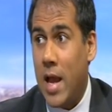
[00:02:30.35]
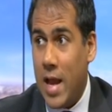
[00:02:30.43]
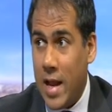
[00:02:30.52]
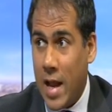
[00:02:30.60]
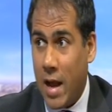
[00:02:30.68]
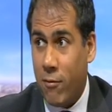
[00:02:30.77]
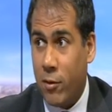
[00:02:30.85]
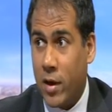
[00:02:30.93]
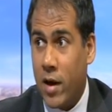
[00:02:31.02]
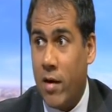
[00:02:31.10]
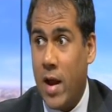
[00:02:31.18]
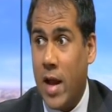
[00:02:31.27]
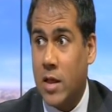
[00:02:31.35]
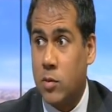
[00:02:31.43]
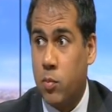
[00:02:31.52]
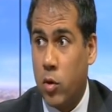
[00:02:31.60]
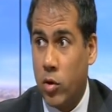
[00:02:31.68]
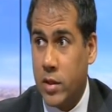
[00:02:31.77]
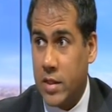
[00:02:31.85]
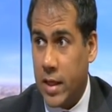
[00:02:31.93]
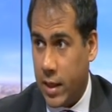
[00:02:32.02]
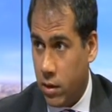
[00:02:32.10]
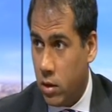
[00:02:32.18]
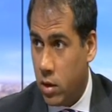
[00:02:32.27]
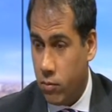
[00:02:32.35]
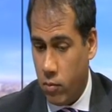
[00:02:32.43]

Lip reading: in Africa exploiting,